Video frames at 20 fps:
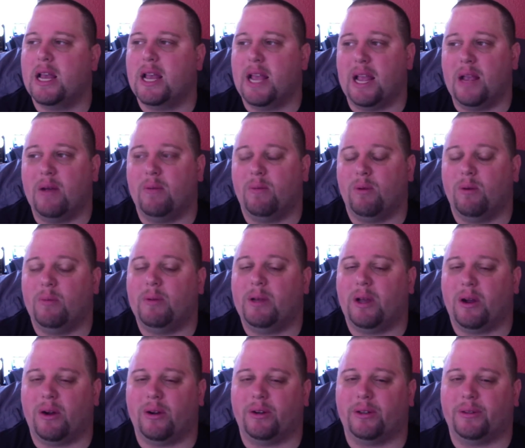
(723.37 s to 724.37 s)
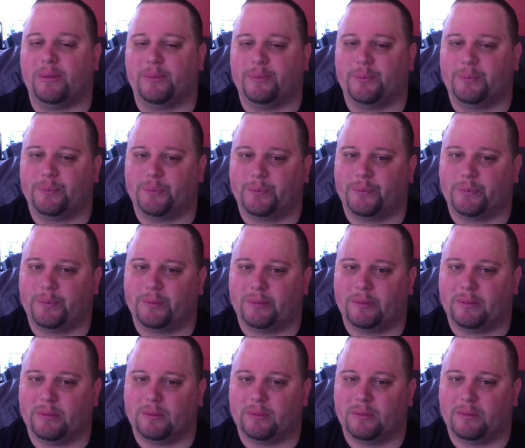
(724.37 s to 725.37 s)
It will be hard
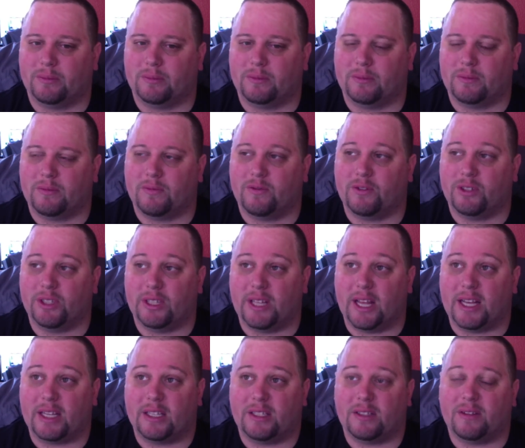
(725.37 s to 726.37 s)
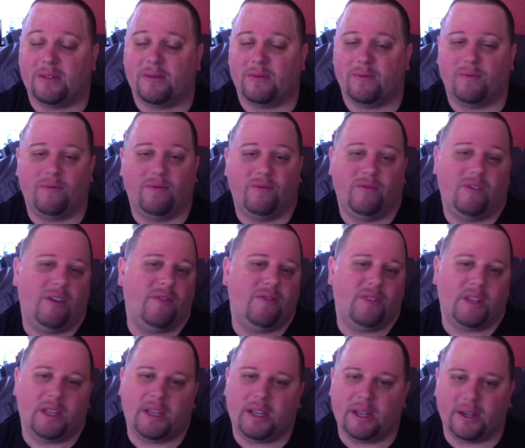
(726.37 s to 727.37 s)
for the next
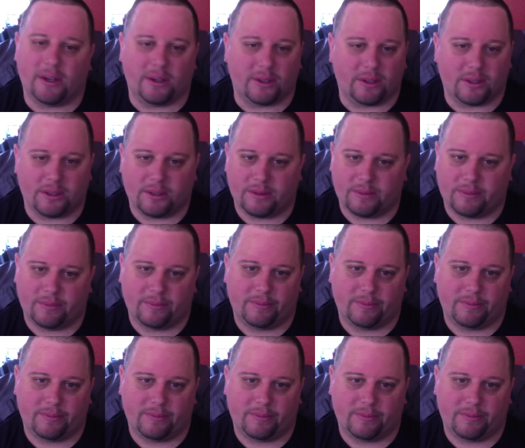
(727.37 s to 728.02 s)
fifty years,